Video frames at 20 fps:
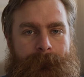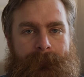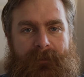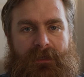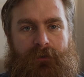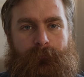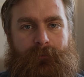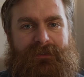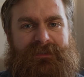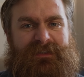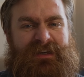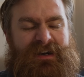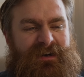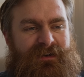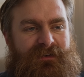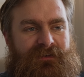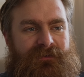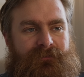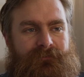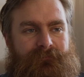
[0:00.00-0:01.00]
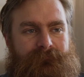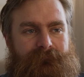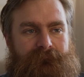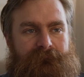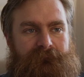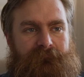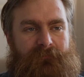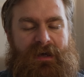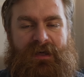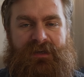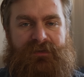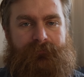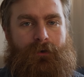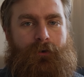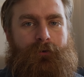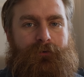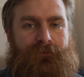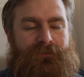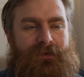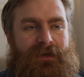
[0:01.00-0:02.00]
they were young,
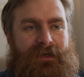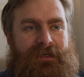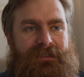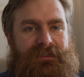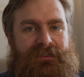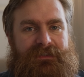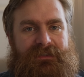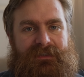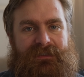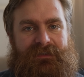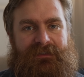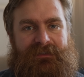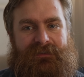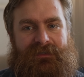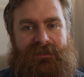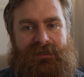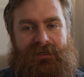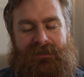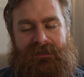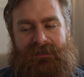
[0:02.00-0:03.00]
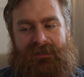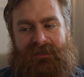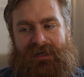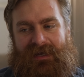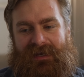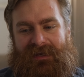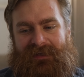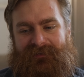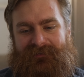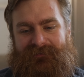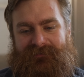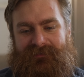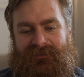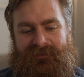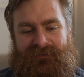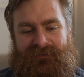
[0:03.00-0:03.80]
unmotivated, and